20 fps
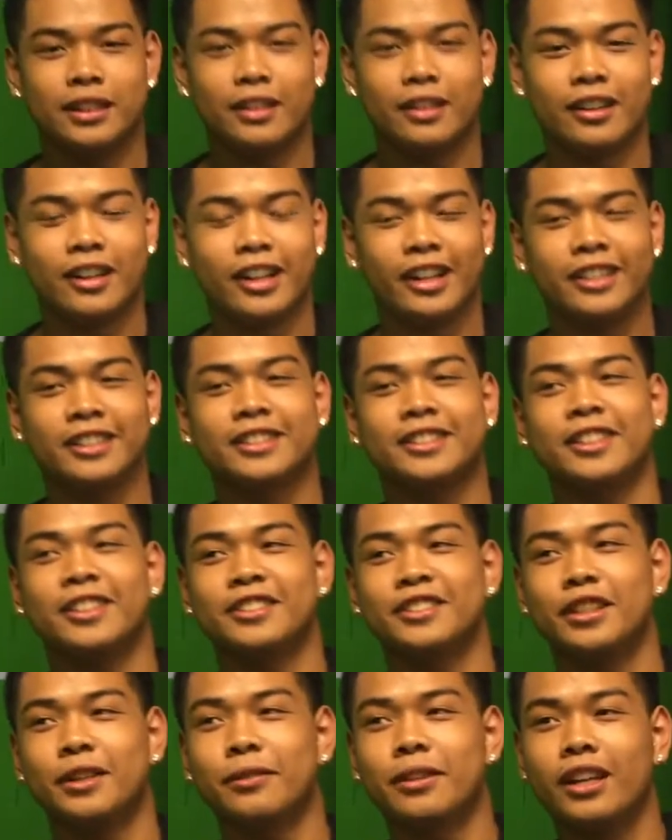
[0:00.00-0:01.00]
All right, so
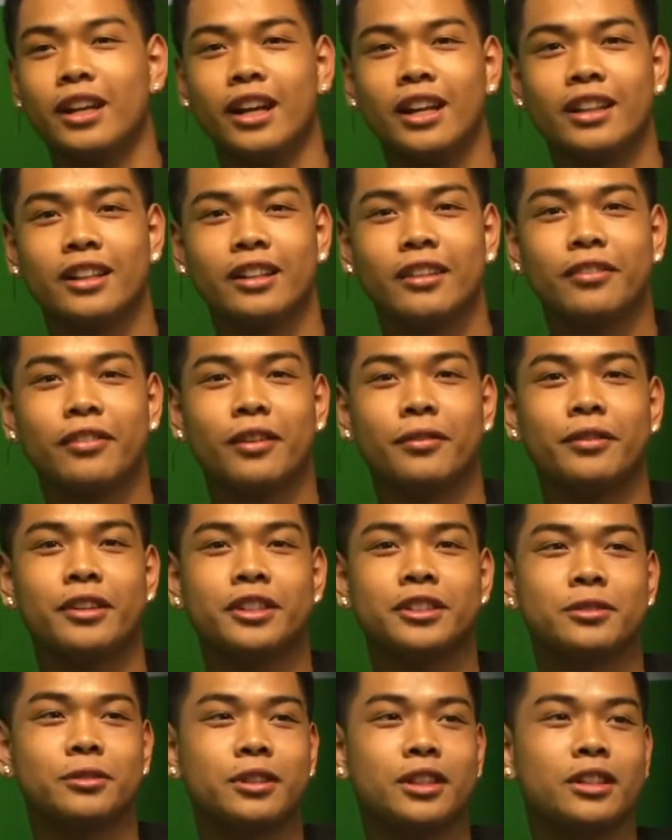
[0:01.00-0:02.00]
something I learned from
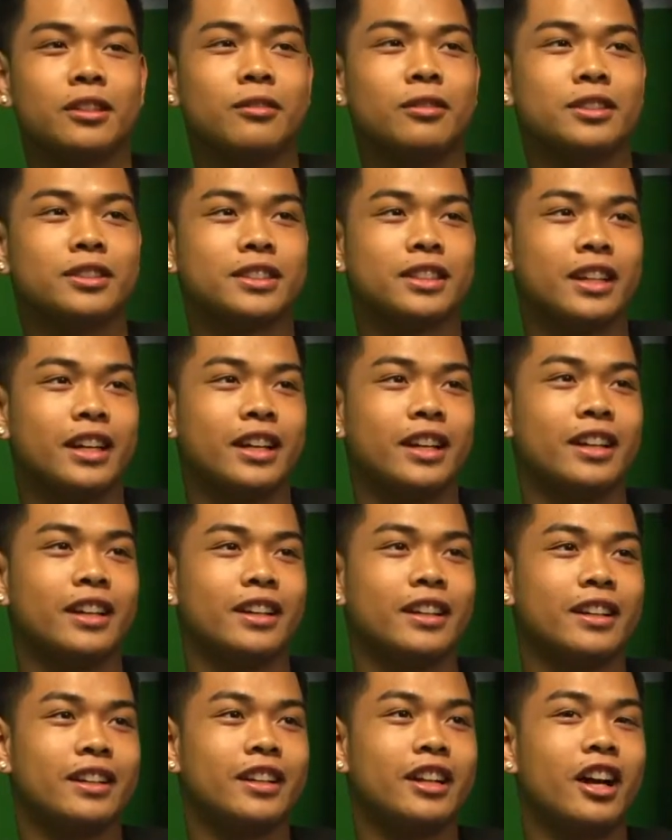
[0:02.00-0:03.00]
this week was that
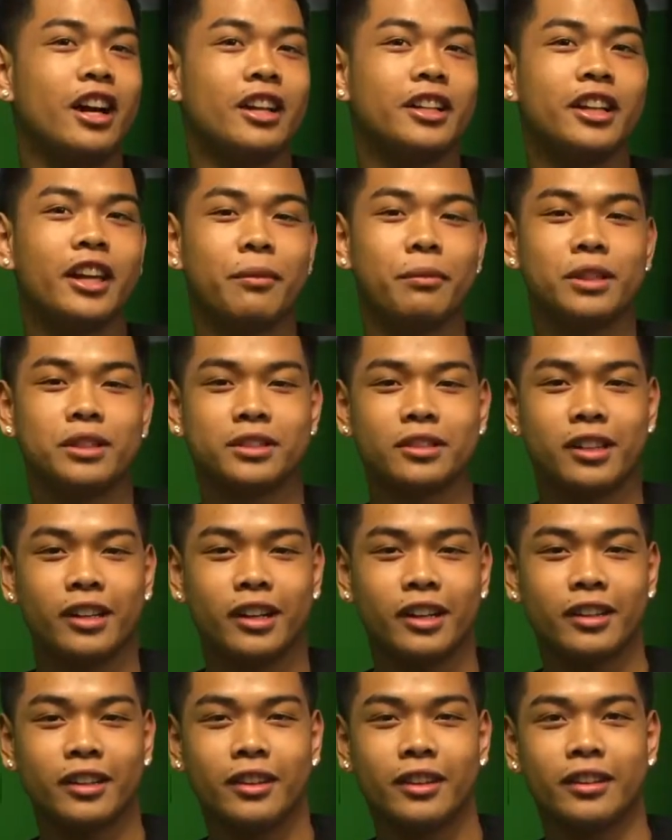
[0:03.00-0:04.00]
God gave me
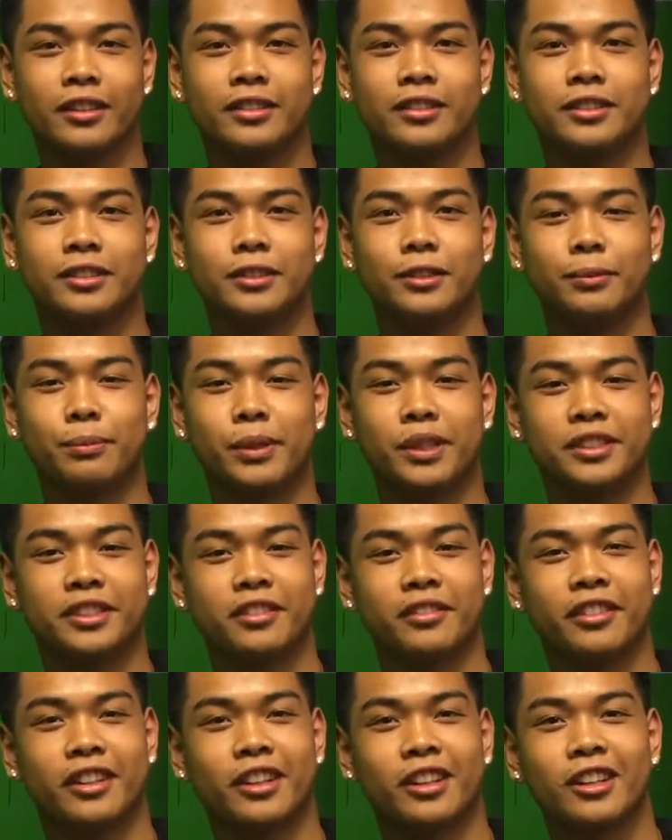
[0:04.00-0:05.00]
strength to
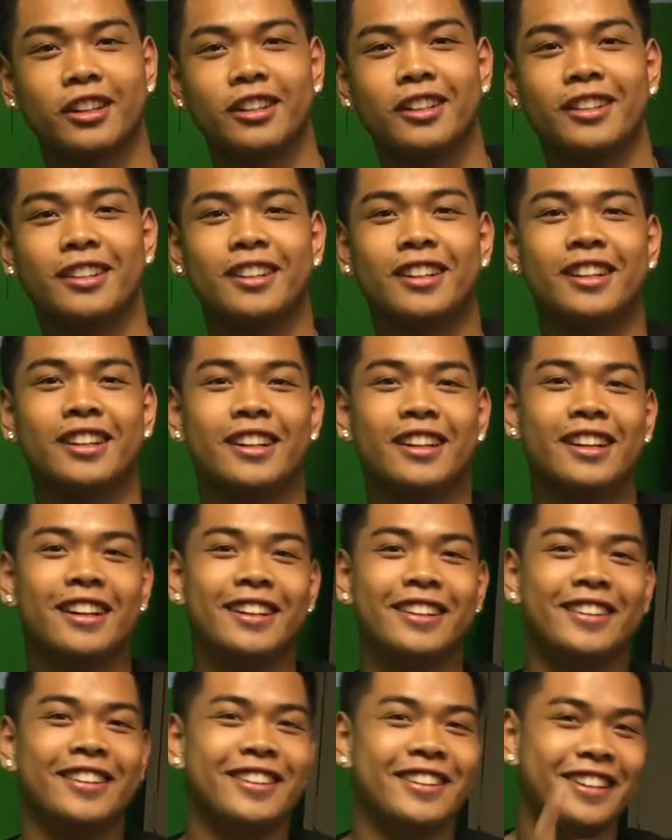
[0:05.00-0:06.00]
persevere.
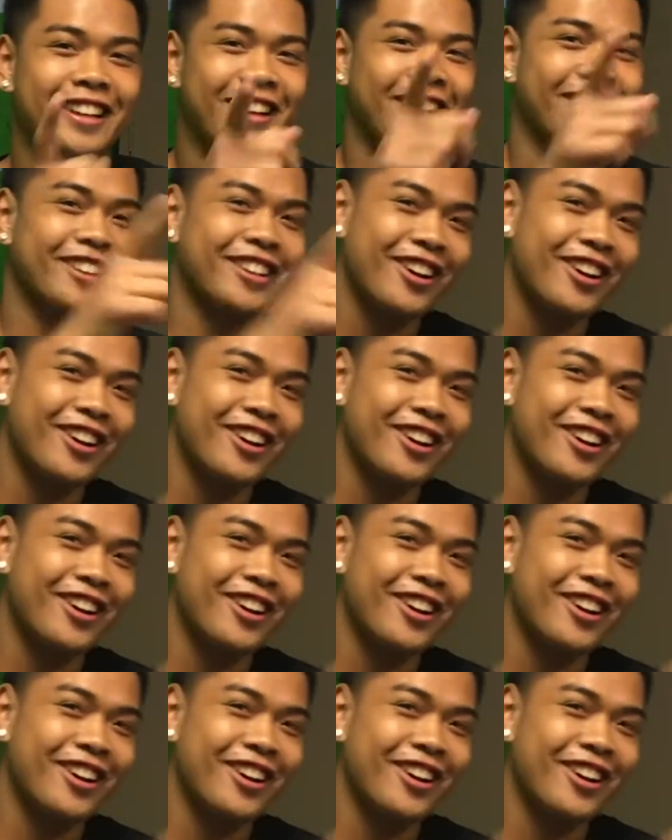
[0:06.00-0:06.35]
There you